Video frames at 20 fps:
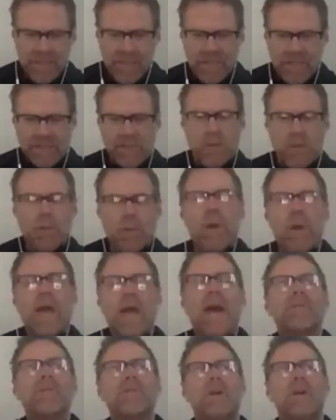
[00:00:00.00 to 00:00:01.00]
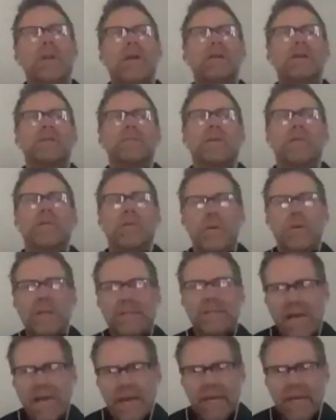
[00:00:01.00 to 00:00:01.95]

So after I lost my voice,